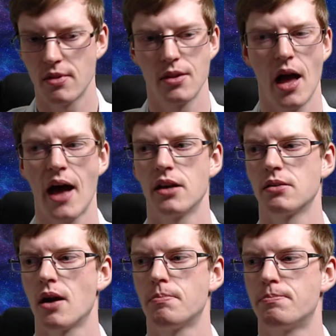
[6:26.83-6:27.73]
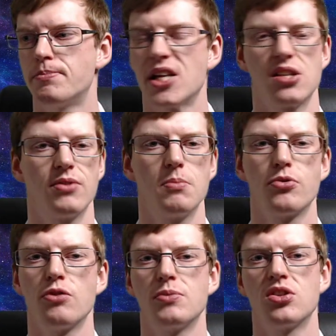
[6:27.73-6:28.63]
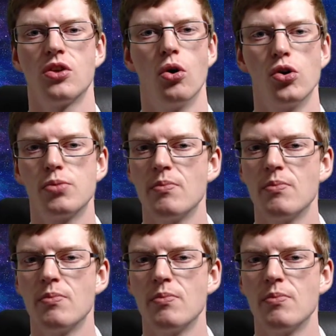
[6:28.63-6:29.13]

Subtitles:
and a bit of an improvement to the HUD,